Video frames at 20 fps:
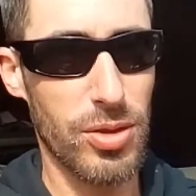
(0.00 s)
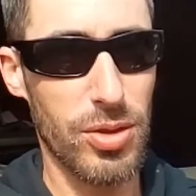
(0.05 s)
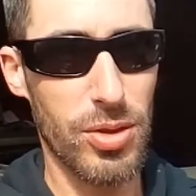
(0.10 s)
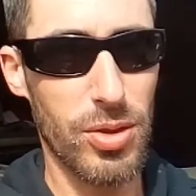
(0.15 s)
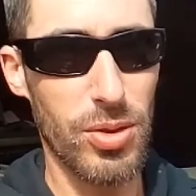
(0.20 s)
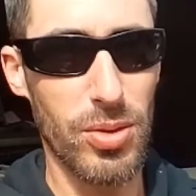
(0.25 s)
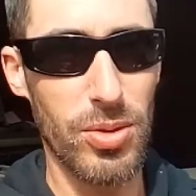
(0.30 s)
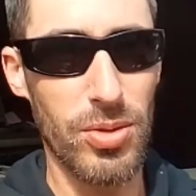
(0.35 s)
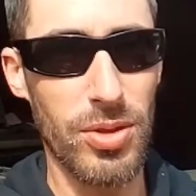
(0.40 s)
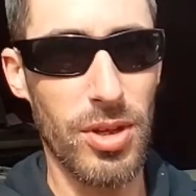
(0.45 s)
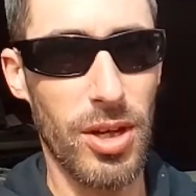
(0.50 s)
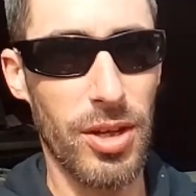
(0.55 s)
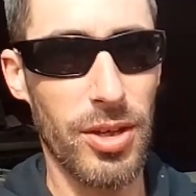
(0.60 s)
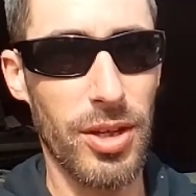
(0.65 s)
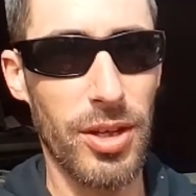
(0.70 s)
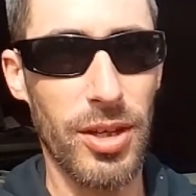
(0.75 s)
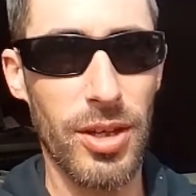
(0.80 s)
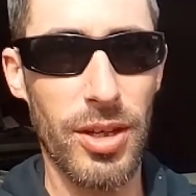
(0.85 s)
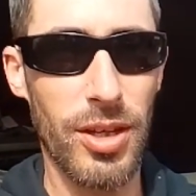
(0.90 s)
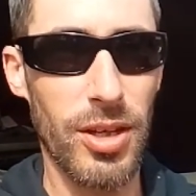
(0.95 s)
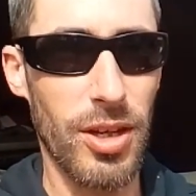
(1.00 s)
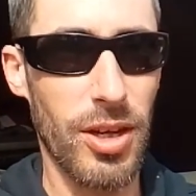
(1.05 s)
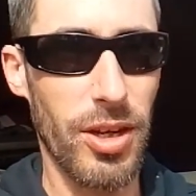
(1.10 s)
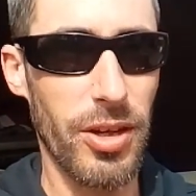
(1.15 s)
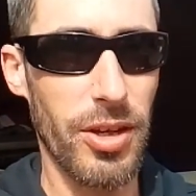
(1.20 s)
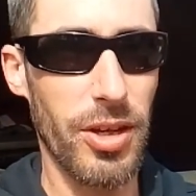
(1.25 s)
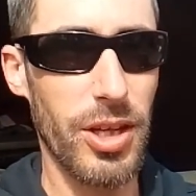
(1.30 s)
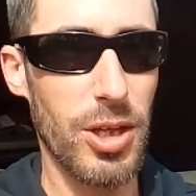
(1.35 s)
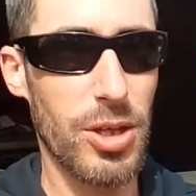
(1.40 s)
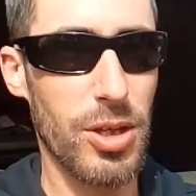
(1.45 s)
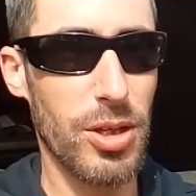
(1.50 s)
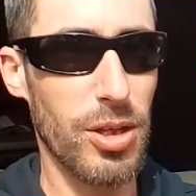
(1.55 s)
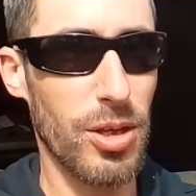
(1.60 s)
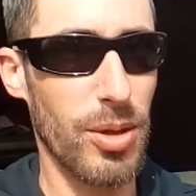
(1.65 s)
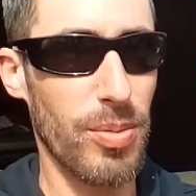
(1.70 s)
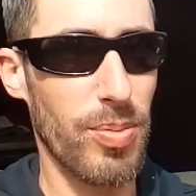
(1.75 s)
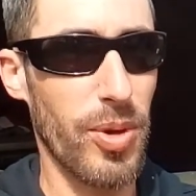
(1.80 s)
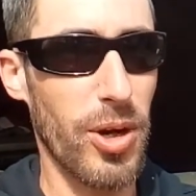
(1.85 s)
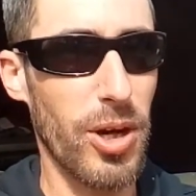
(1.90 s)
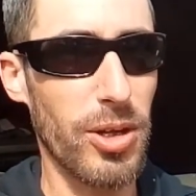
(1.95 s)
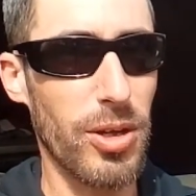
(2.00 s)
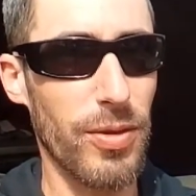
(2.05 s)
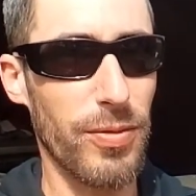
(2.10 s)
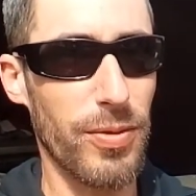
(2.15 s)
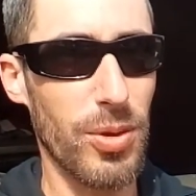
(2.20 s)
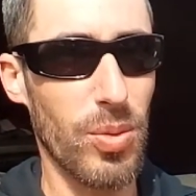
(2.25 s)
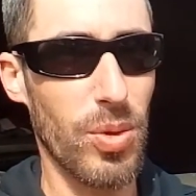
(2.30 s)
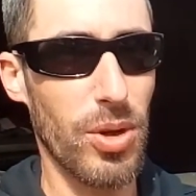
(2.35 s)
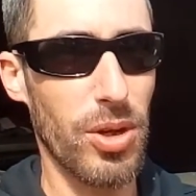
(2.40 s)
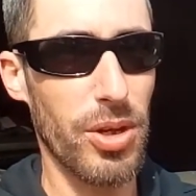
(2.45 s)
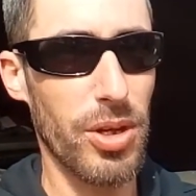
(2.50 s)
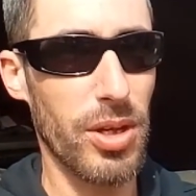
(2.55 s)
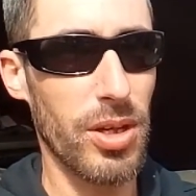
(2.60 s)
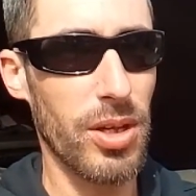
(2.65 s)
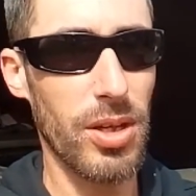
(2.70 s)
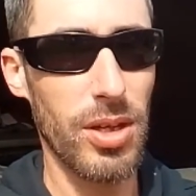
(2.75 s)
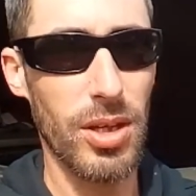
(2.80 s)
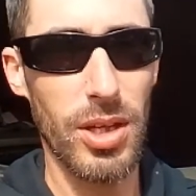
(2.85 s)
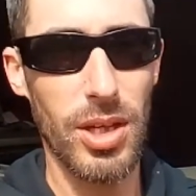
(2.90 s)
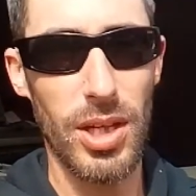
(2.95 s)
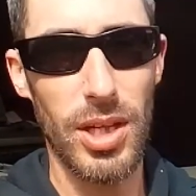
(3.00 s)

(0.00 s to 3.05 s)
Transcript: soon on this part of the water,